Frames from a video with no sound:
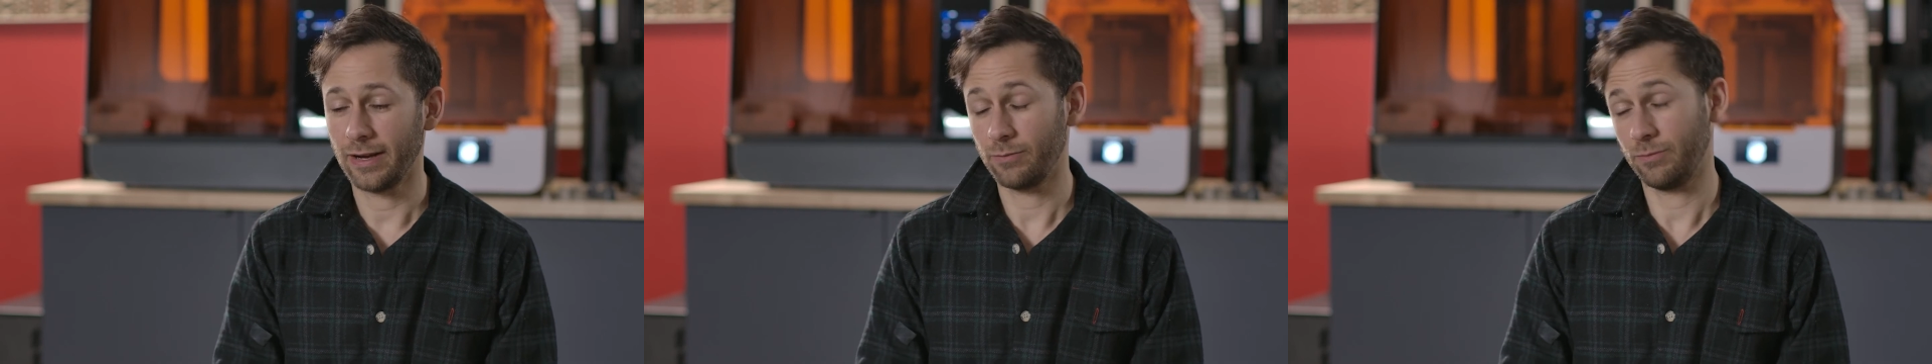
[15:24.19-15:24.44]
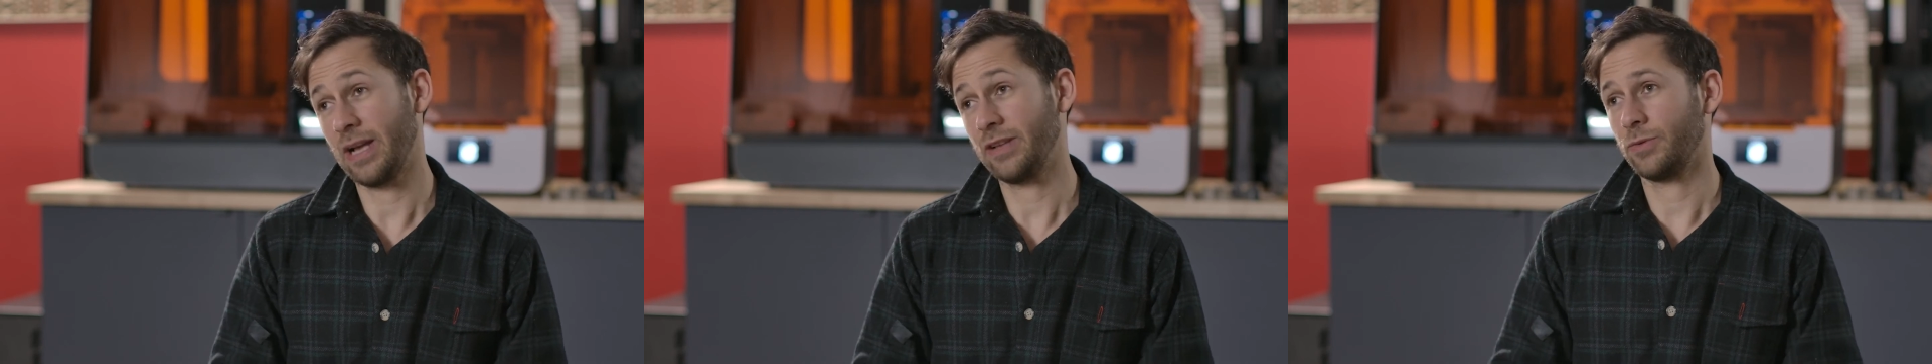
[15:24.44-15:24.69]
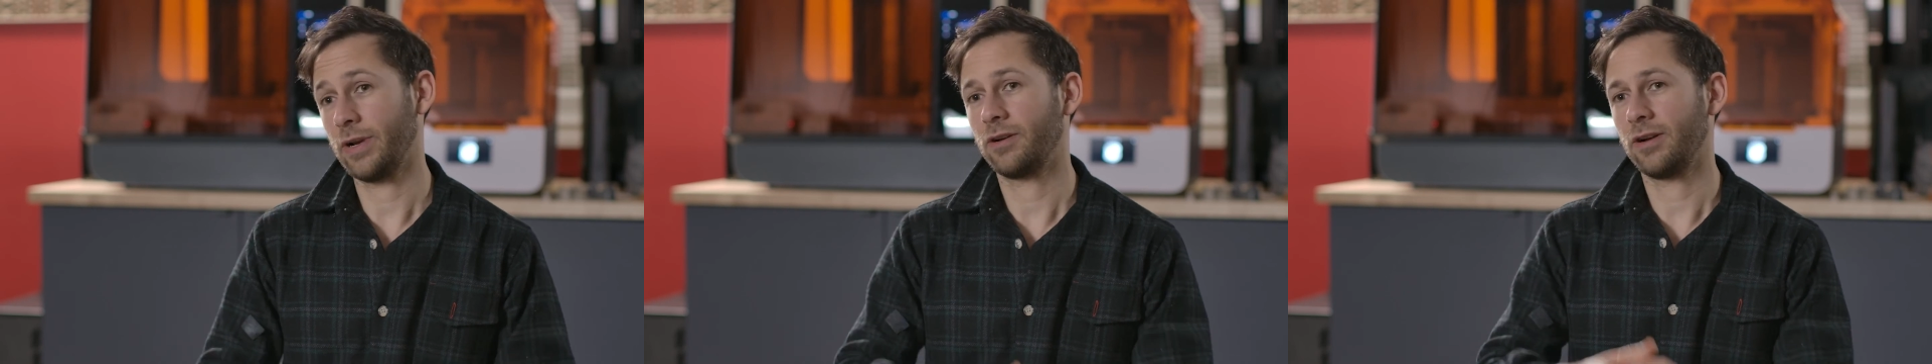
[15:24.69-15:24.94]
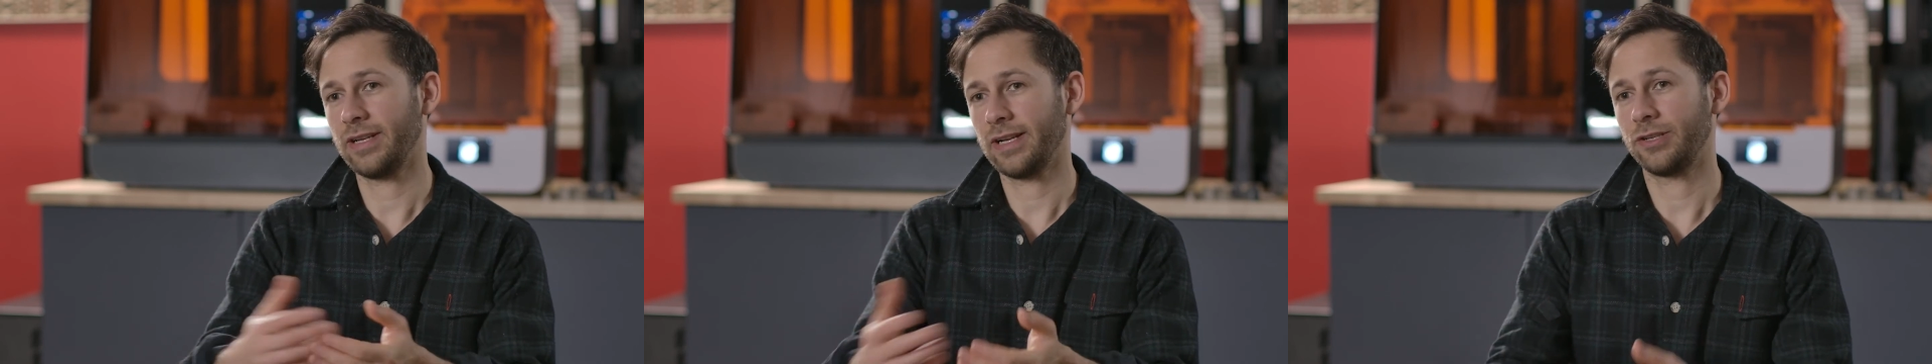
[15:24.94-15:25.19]
That's when I
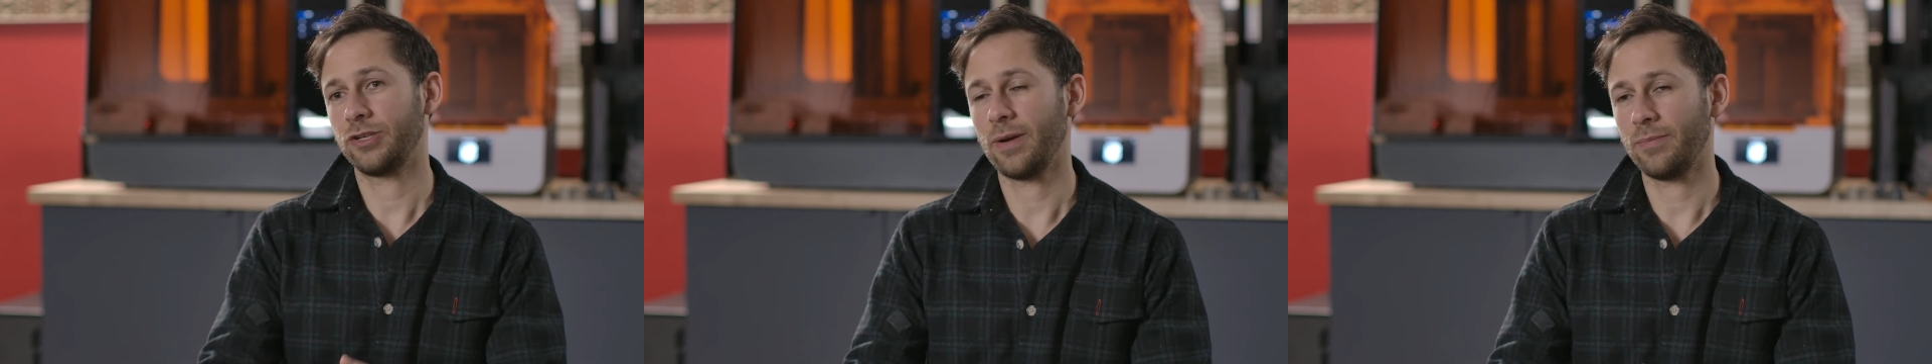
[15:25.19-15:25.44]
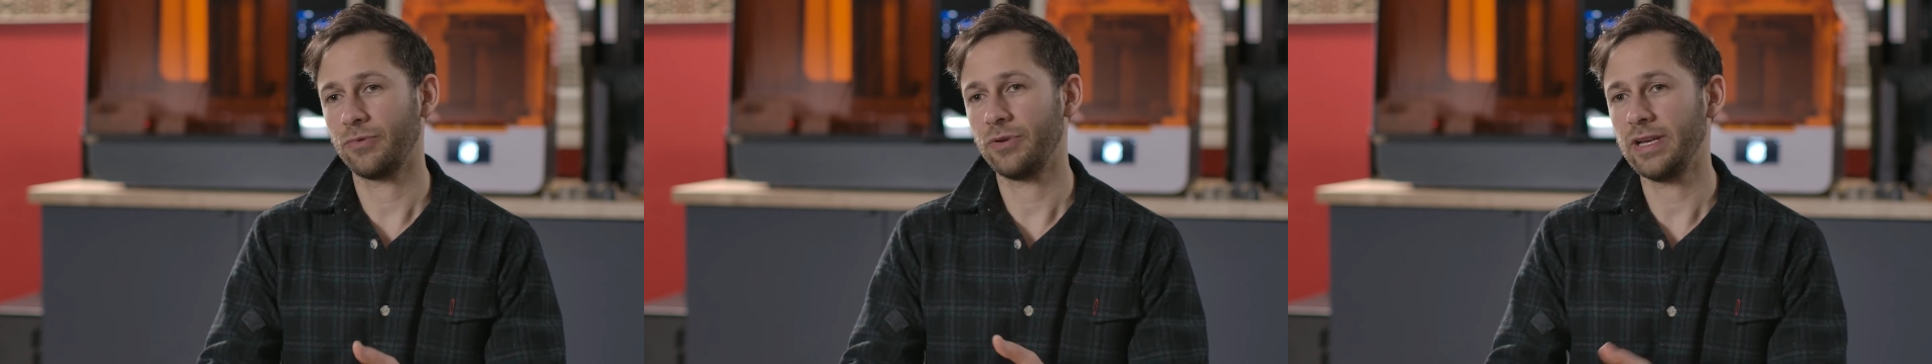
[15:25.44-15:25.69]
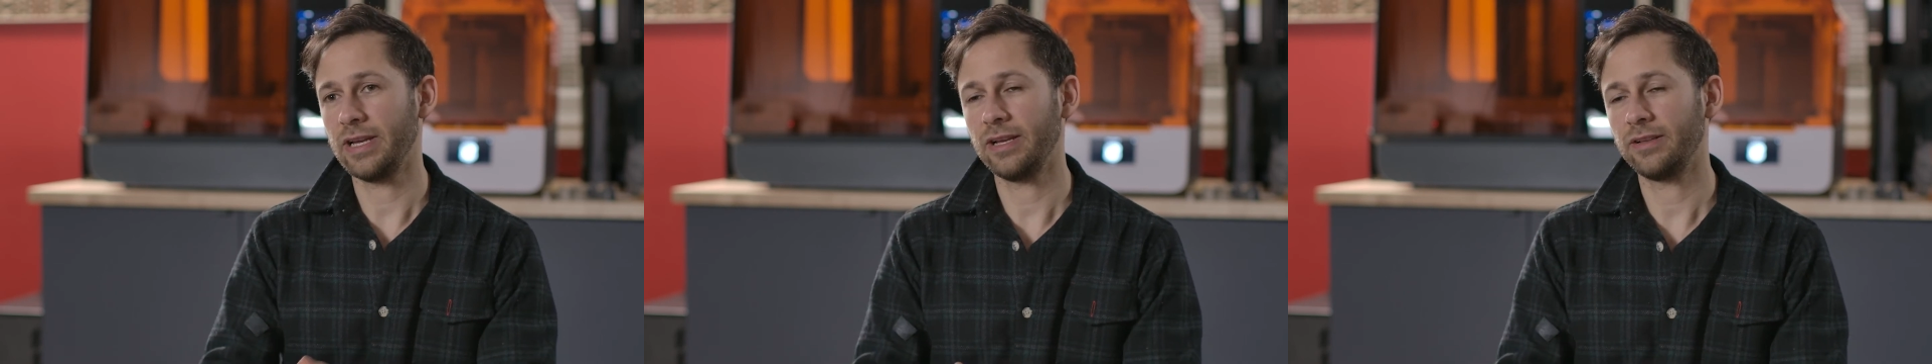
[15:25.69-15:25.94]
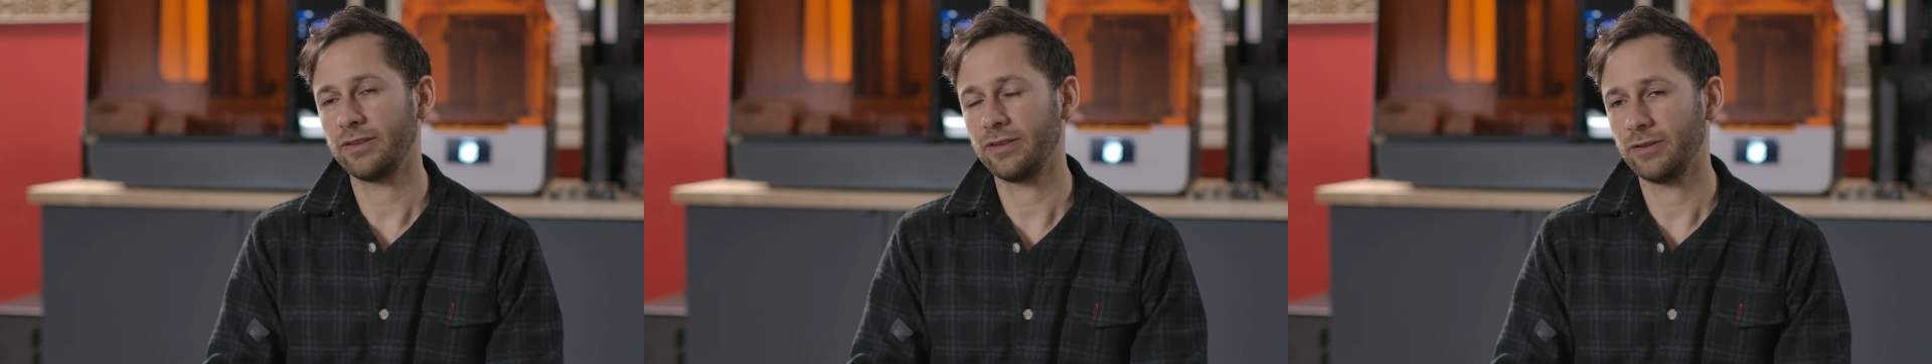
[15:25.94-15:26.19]
contacted Shop3D
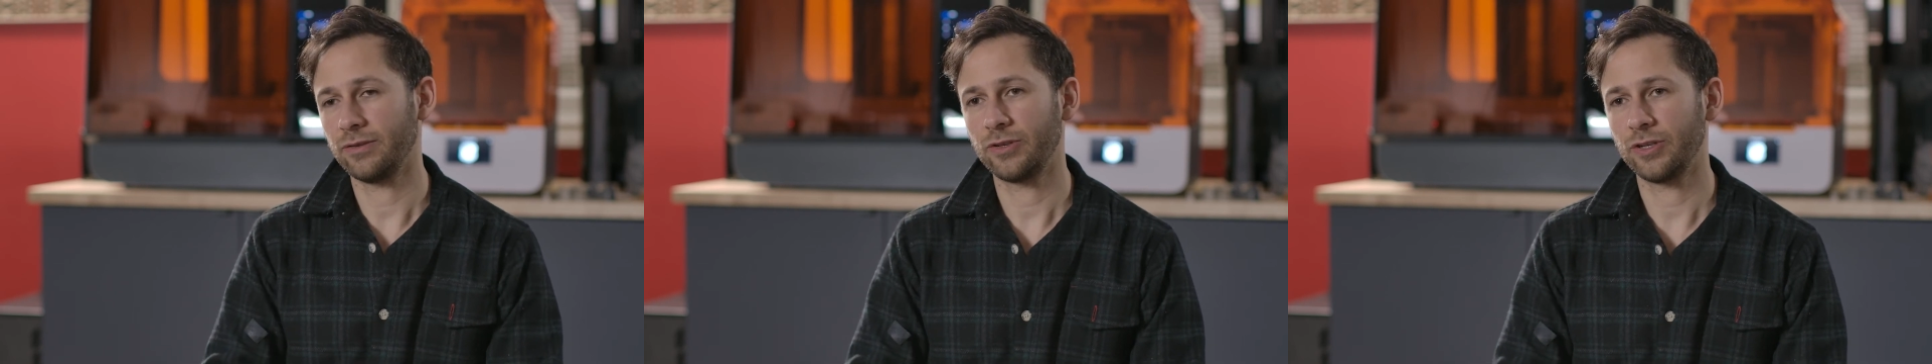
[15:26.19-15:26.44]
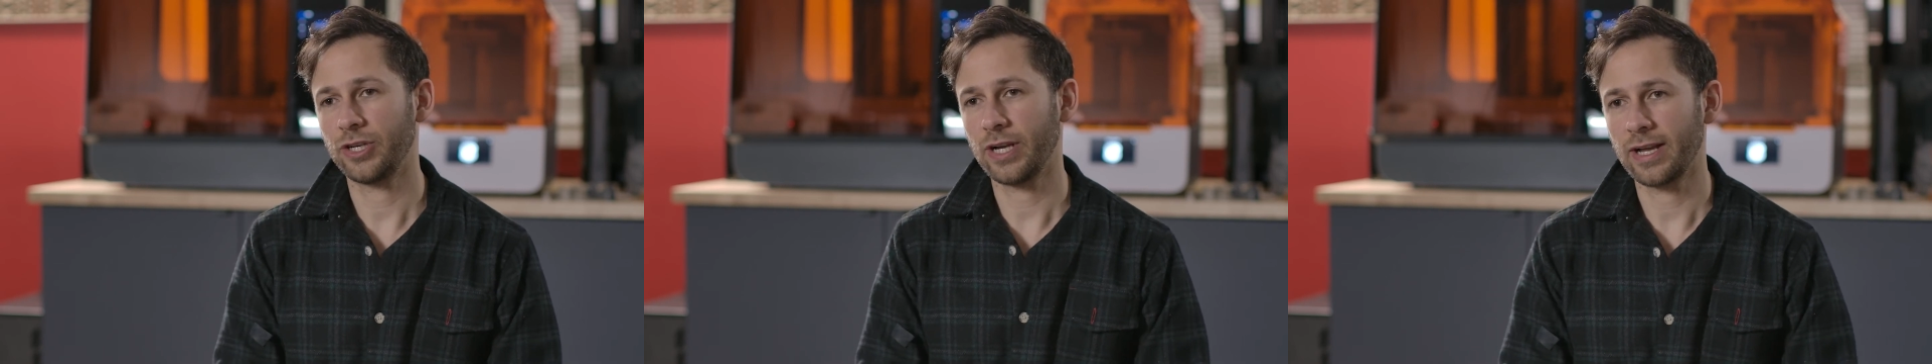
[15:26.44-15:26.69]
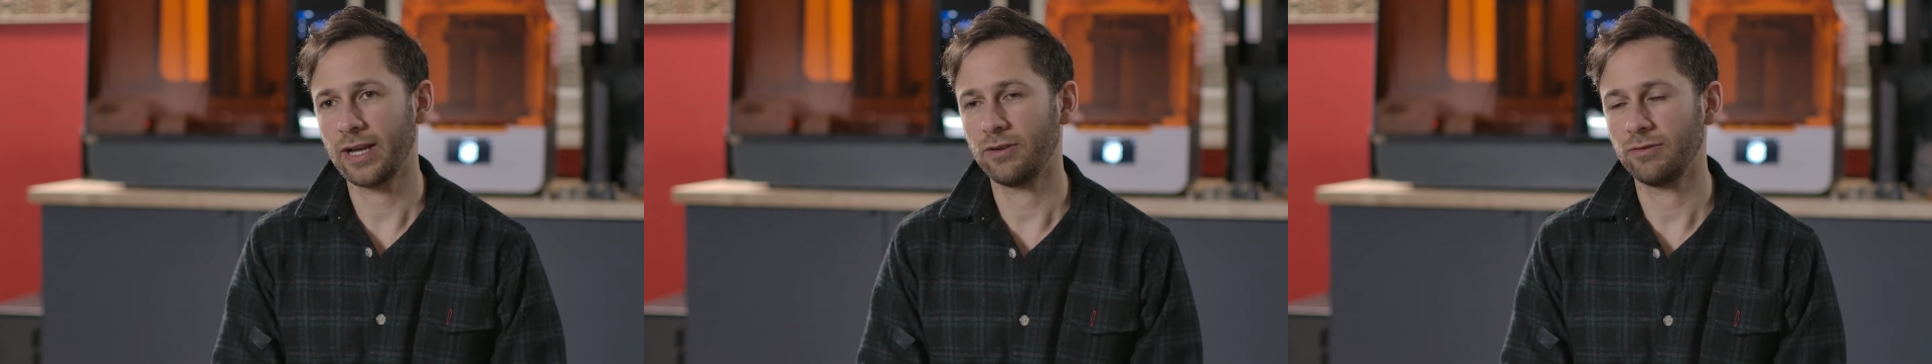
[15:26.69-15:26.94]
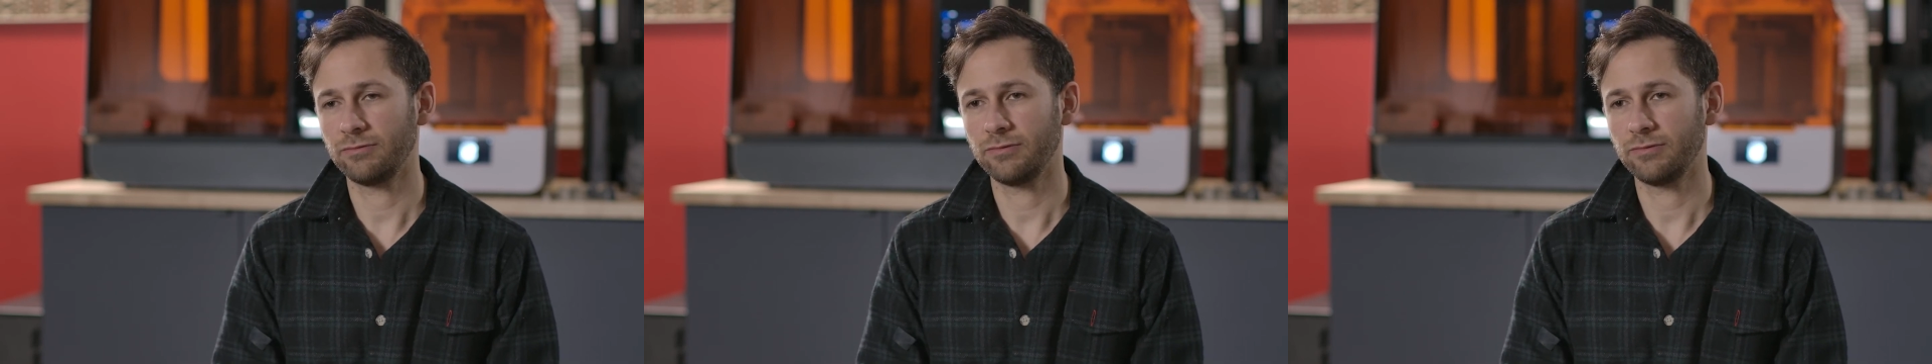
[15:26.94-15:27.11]
to check out,